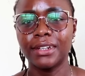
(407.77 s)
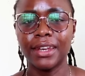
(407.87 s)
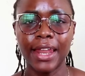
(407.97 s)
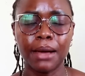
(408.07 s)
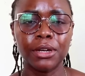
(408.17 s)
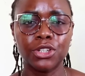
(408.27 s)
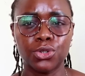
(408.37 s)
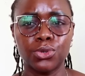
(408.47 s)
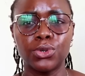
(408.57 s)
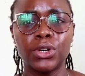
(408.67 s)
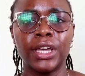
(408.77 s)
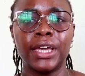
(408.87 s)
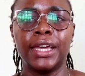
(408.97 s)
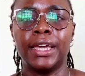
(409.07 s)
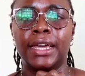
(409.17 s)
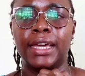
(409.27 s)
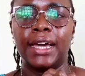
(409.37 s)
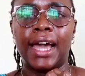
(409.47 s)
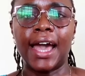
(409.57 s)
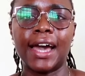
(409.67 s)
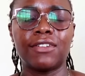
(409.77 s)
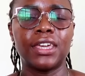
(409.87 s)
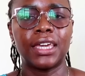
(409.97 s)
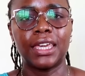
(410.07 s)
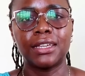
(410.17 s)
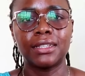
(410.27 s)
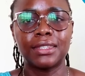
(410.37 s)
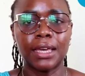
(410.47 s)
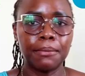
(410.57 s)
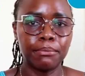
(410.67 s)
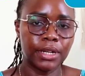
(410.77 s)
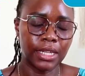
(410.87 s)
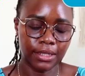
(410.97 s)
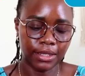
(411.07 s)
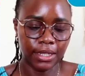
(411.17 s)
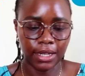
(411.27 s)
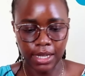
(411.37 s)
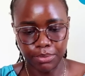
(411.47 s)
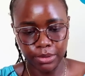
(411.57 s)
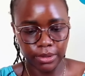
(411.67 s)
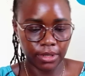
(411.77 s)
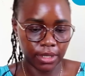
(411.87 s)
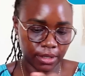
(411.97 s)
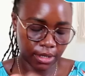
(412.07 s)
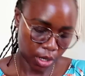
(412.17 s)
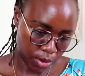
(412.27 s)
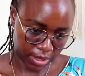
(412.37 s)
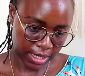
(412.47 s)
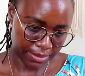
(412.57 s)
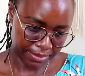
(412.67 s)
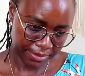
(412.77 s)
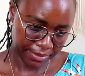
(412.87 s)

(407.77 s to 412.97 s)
Number 2, having kids brings couples closer.